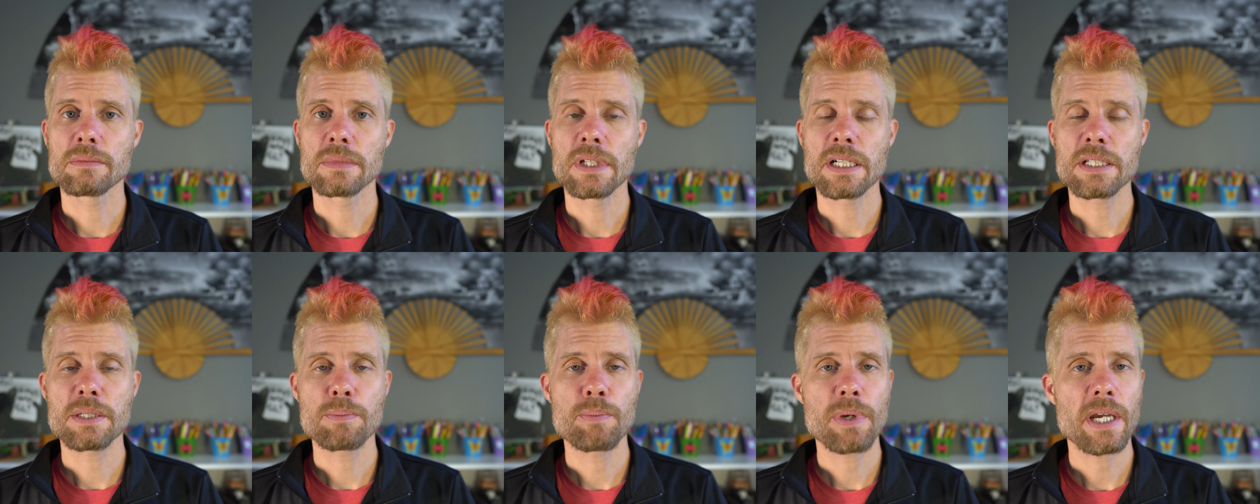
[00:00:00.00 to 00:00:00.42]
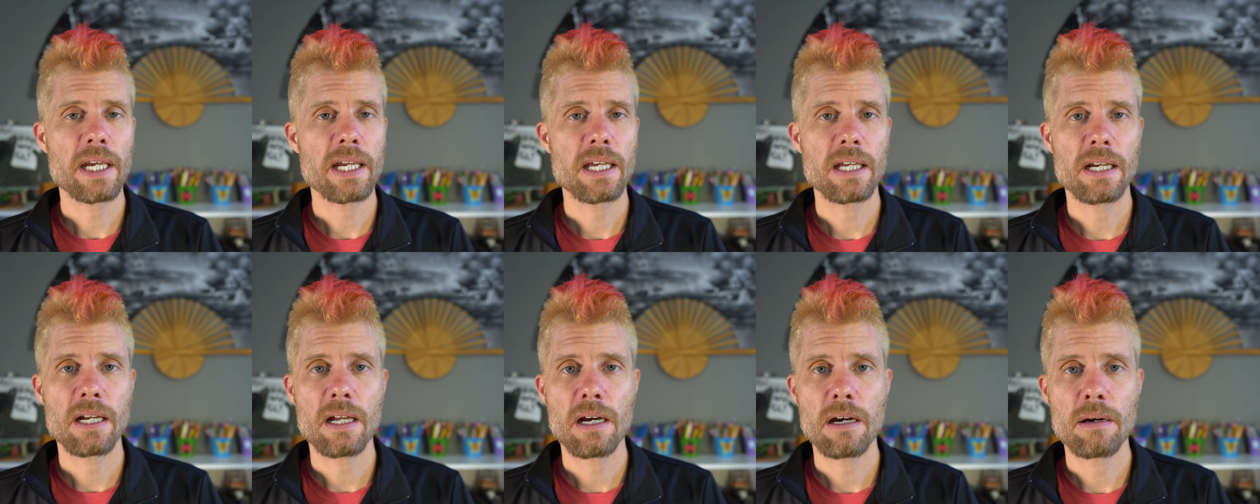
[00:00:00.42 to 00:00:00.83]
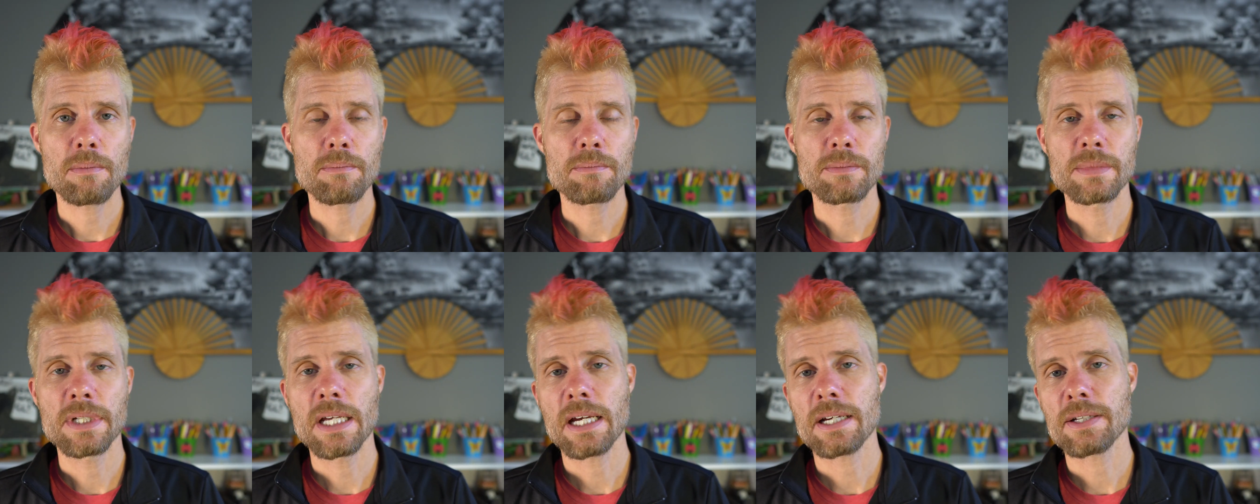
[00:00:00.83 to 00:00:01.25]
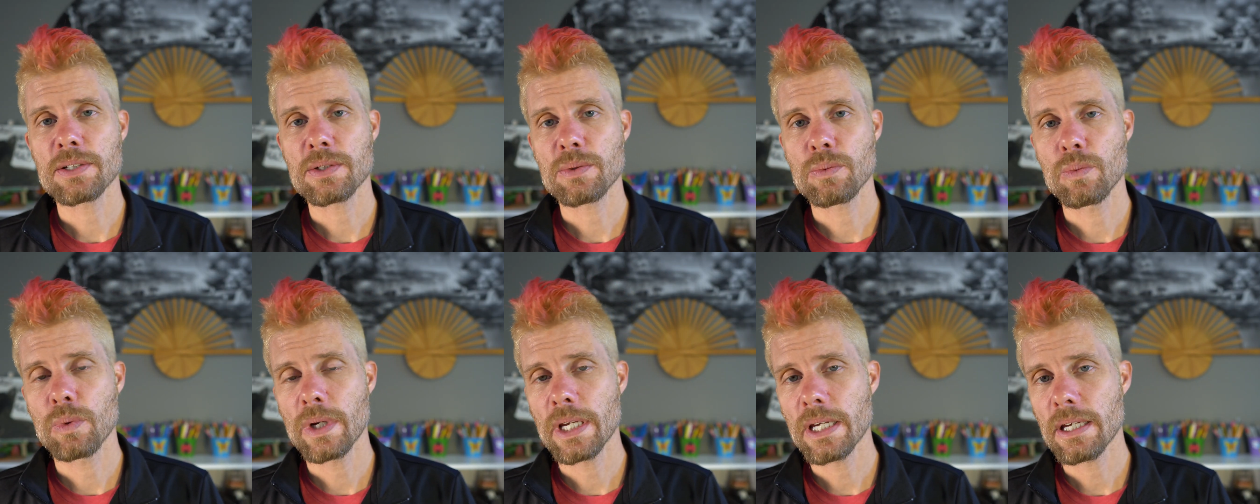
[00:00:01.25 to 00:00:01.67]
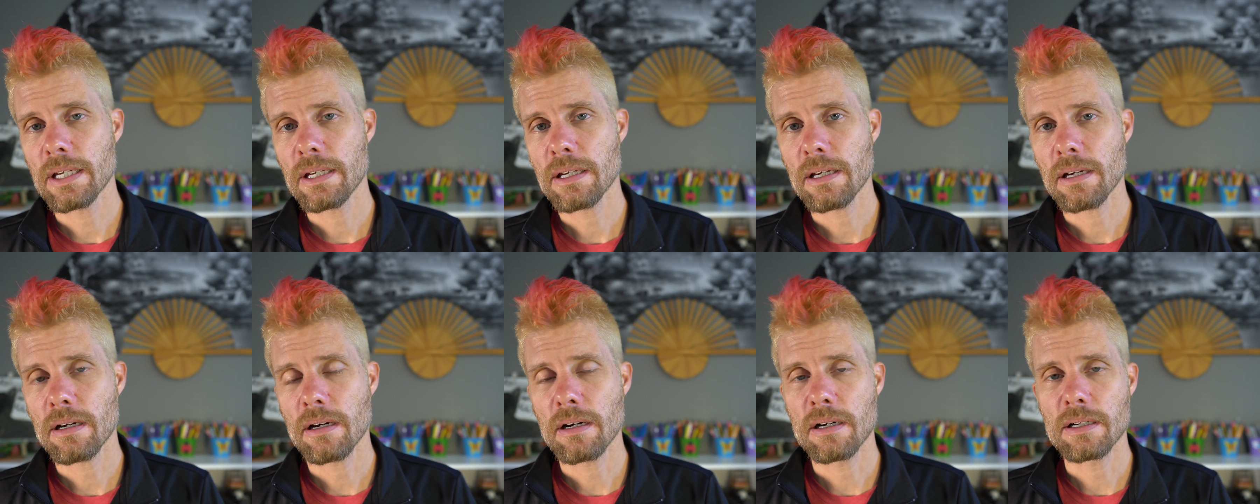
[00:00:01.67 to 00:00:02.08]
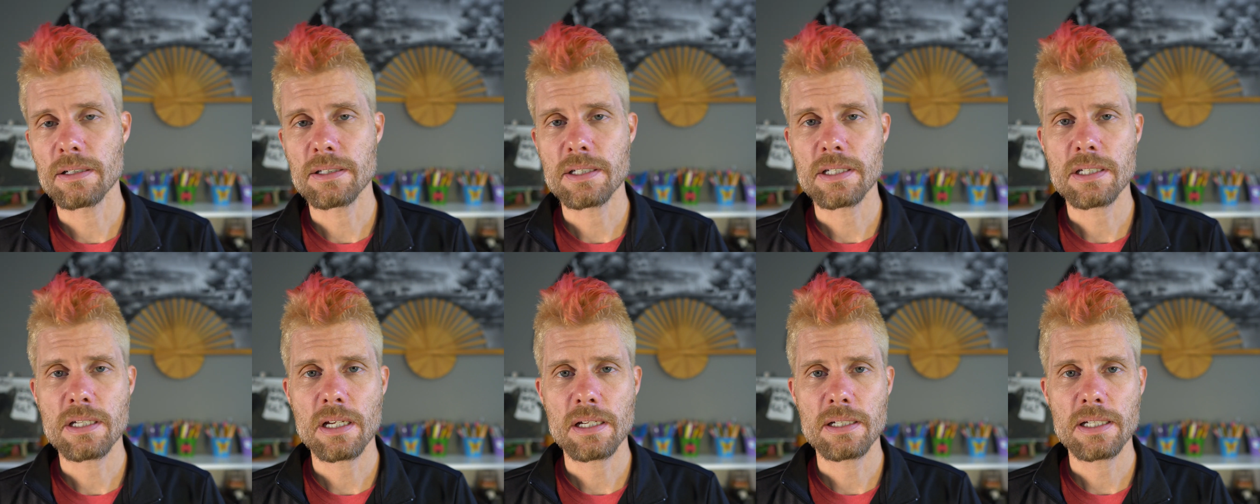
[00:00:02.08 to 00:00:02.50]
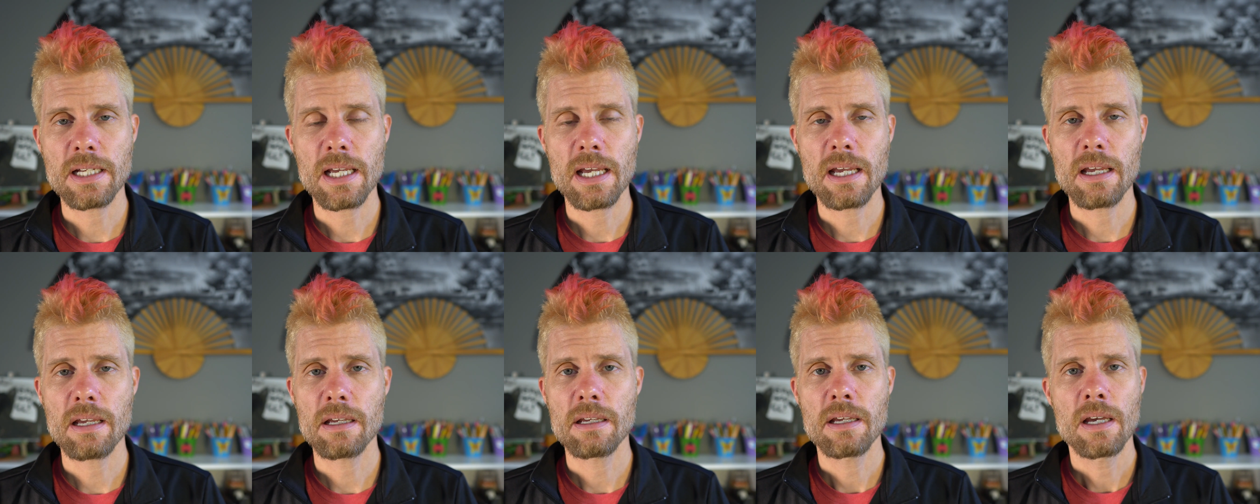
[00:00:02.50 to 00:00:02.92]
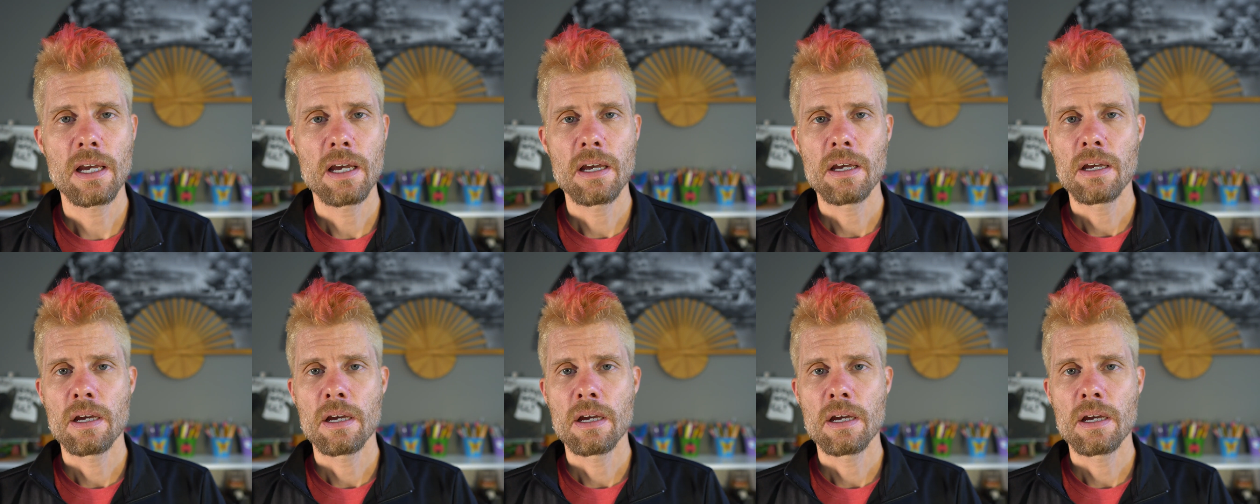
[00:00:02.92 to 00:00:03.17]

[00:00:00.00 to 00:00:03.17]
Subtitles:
Let's pick it up next week on Sunday.